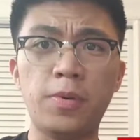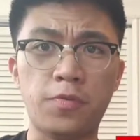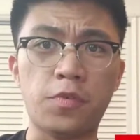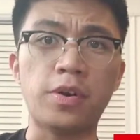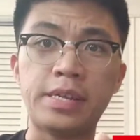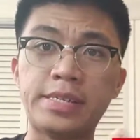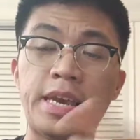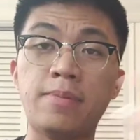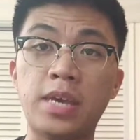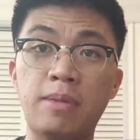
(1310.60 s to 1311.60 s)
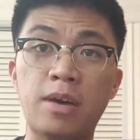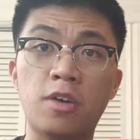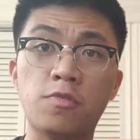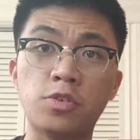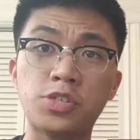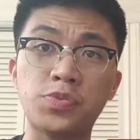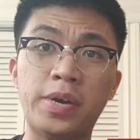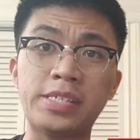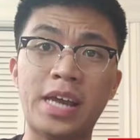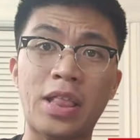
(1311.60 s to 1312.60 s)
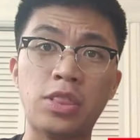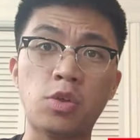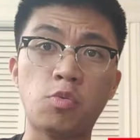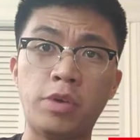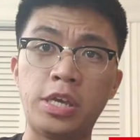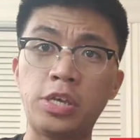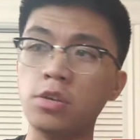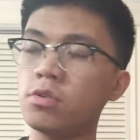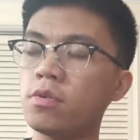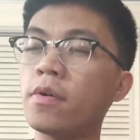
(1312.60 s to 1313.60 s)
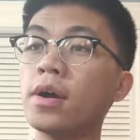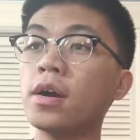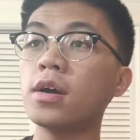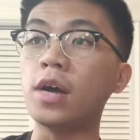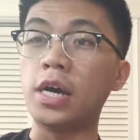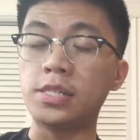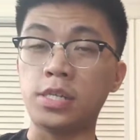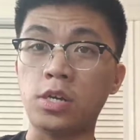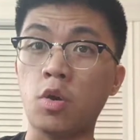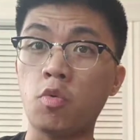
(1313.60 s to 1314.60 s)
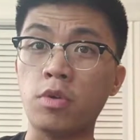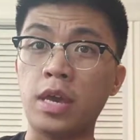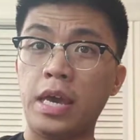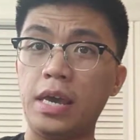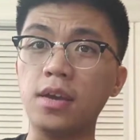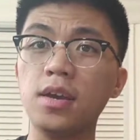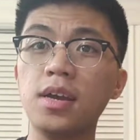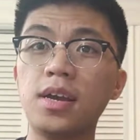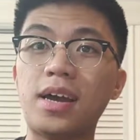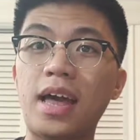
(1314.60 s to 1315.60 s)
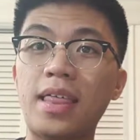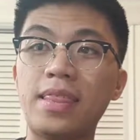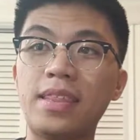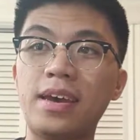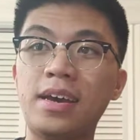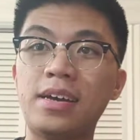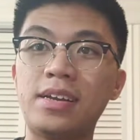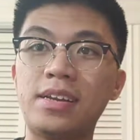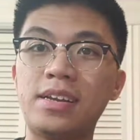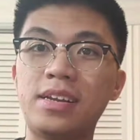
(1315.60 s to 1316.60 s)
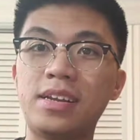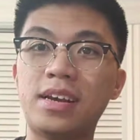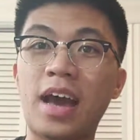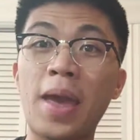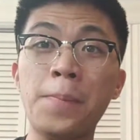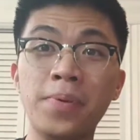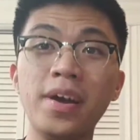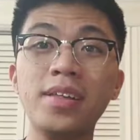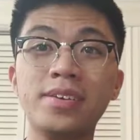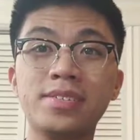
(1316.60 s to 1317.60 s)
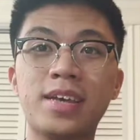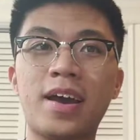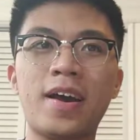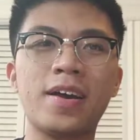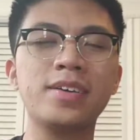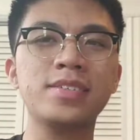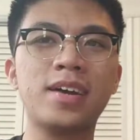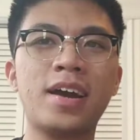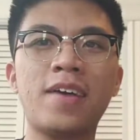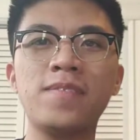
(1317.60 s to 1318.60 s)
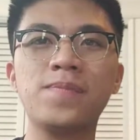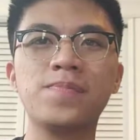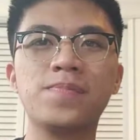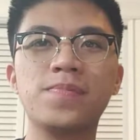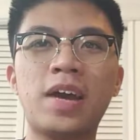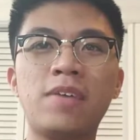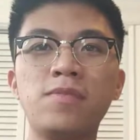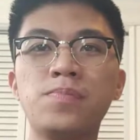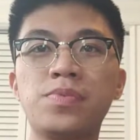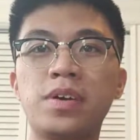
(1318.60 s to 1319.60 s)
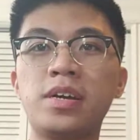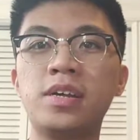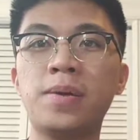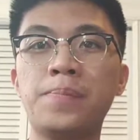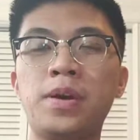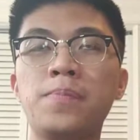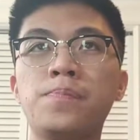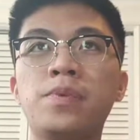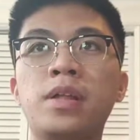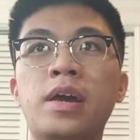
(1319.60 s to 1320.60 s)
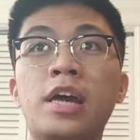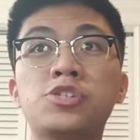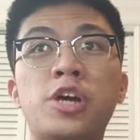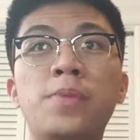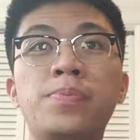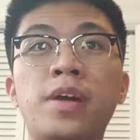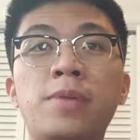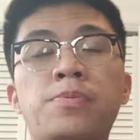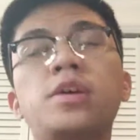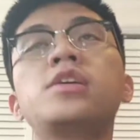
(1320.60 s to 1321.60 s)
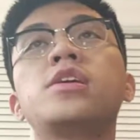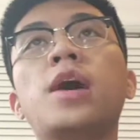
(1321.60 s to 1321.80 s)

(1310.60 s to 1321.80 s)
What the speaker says: before this game came out for the Switch and the Wii U. I was like, okay. And then I played this because I haven't played it a bit, but like I played